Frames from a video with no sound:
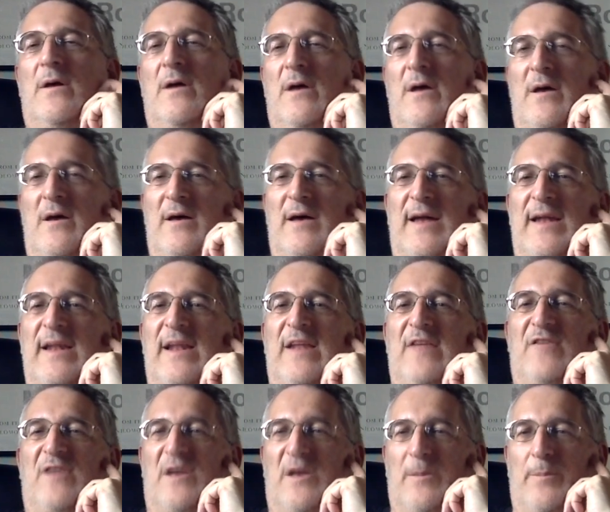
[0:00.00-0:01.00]
Uh, and it
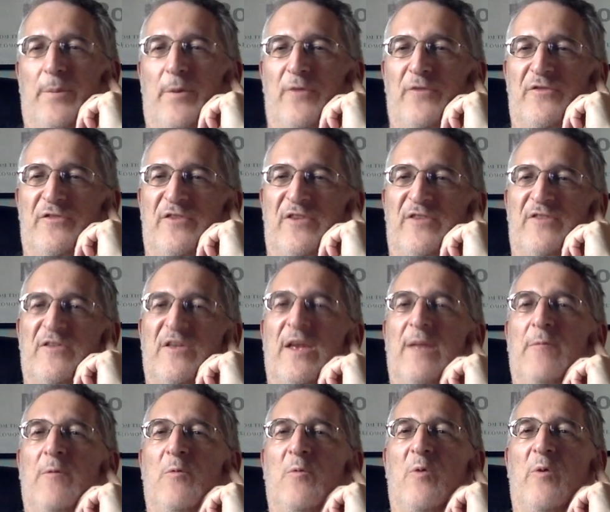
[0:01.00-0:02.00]
is like a Ponzi
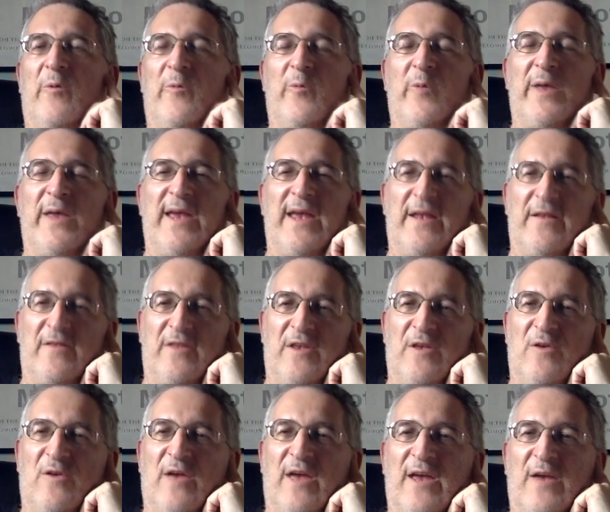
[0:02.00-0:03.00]
scheme, or what we here in
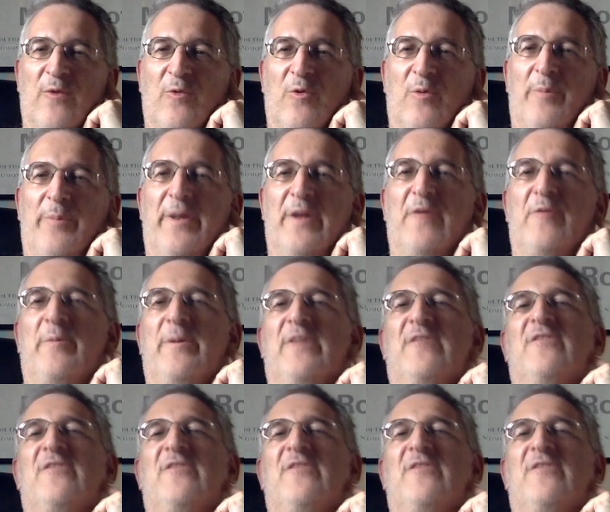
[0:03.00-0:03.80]
the UK call a pyramid